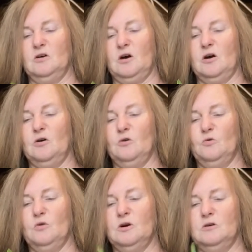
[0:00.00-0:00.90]

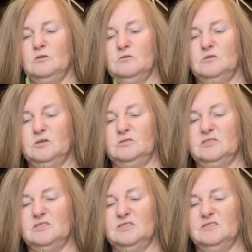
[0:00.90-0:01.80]
owe their
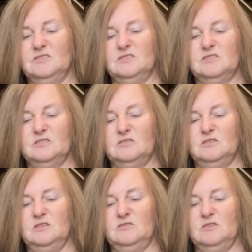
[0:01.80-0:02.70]
descendants
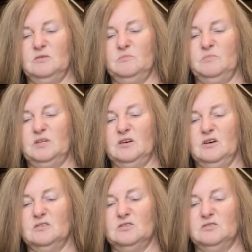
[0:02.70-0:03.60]
anything
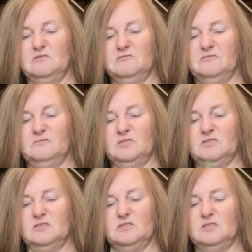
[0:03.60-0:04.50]
because of the
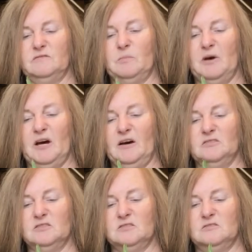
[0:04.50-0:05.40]
sins of the
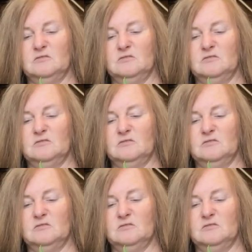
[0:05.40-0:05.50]
past.